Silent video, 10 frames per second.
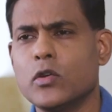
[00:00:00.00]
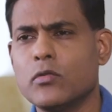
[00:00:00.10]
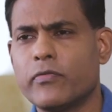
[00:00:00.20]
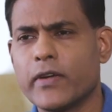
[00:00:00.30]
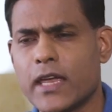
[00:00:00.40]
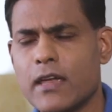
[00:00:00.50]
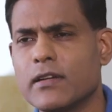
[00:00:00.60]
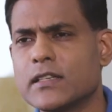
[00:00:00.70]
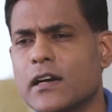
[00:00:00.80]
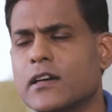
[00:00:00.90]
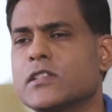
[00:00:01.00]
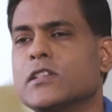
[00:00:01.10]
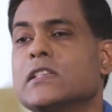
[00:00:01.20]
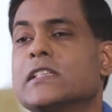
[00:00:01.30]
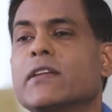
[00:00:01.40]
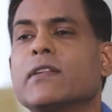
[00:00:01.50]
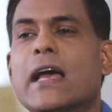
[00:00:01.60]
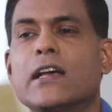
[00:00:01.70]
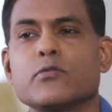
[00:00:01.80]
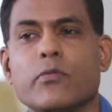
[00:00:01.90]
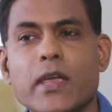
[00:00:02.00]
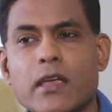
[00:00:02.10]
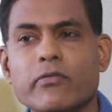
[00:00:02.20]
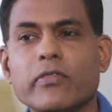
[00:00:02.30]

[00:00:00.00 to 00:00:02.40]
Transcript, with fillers: You forgive us our sins even as we